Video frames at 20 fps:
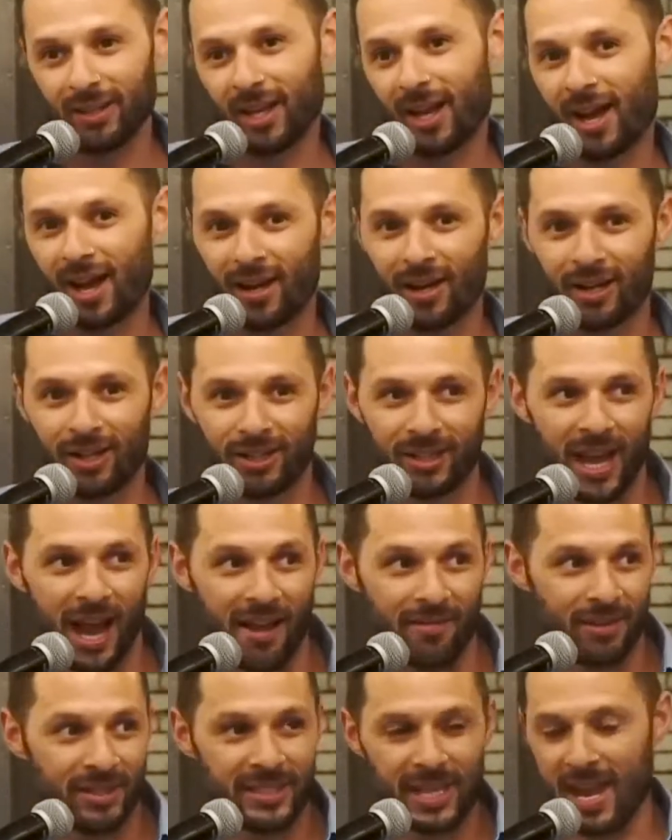I'm going to
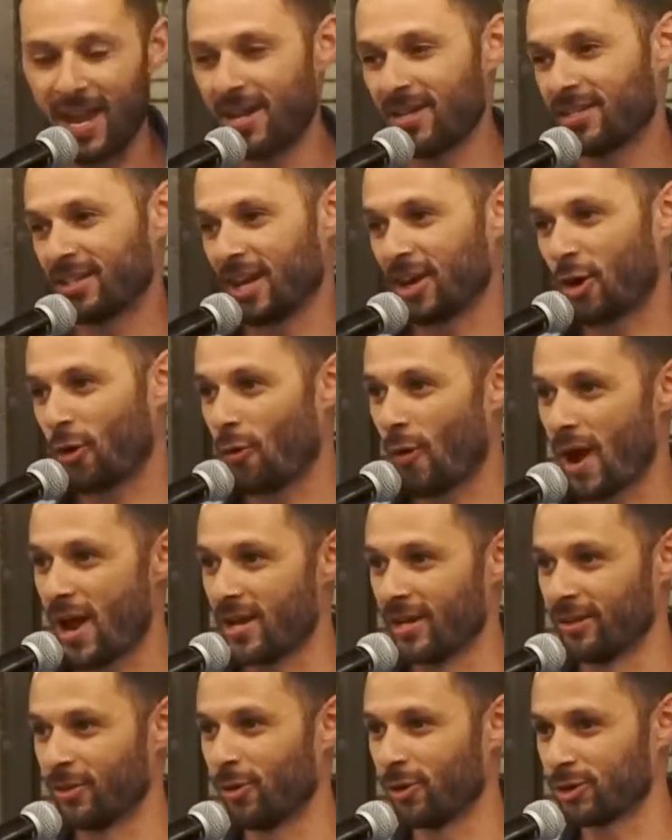dive into async
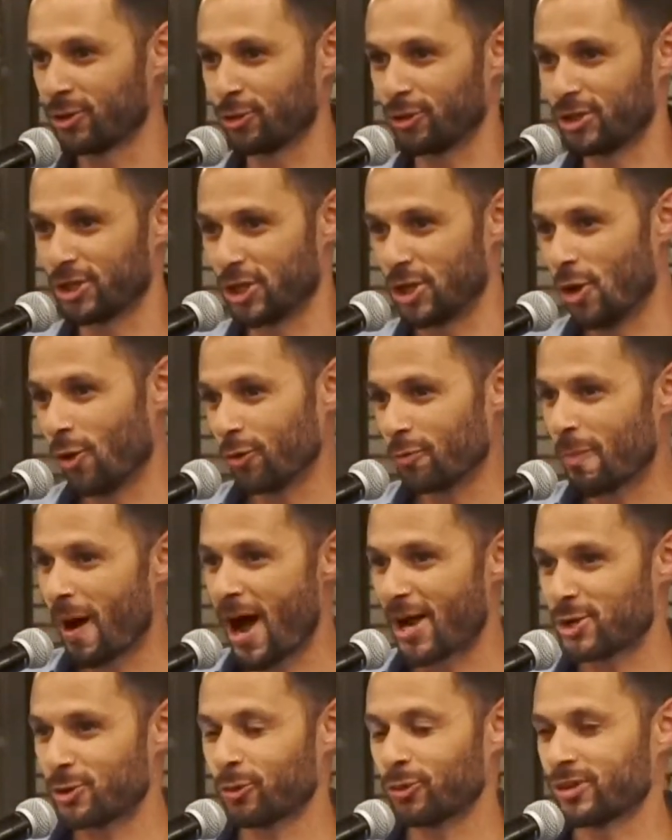await and all sorts of node
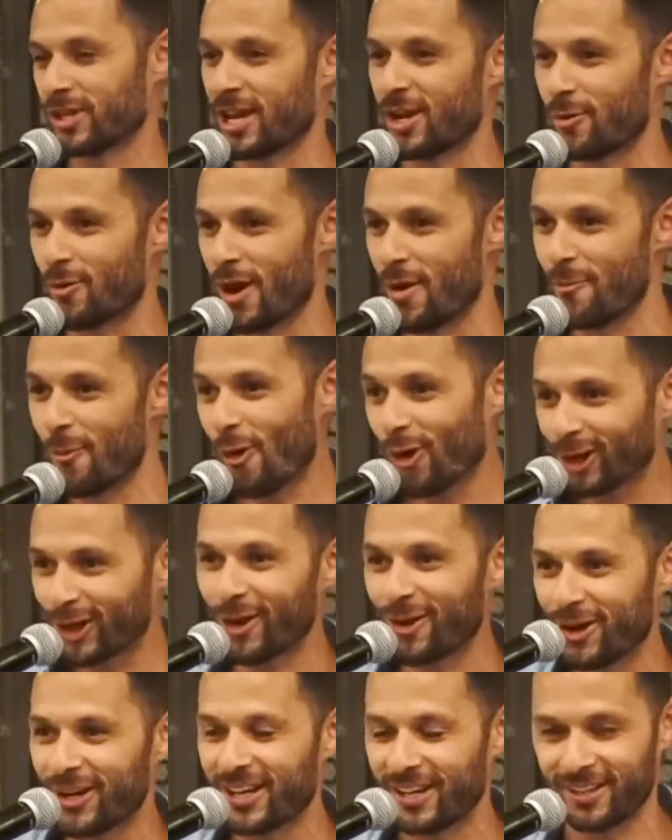modules anyway. More
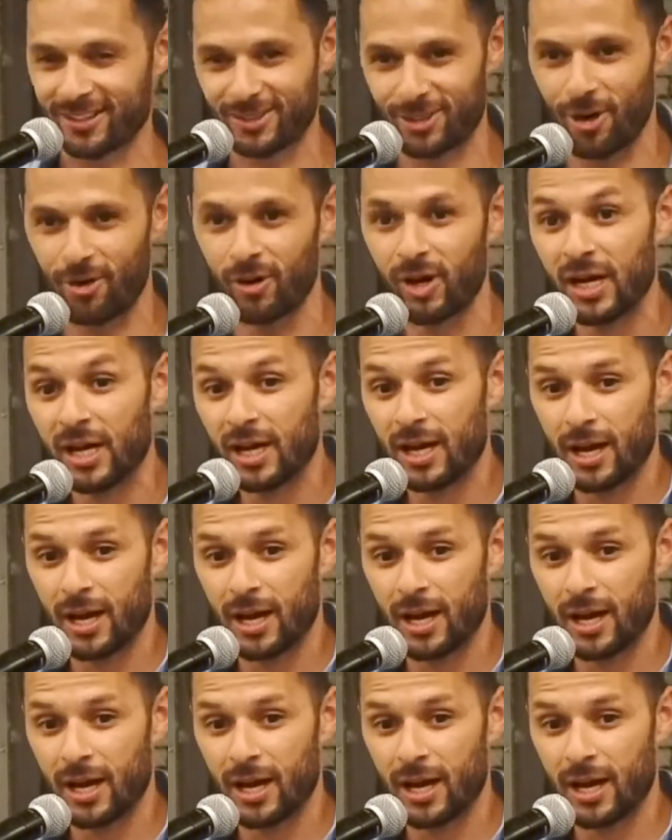learning. So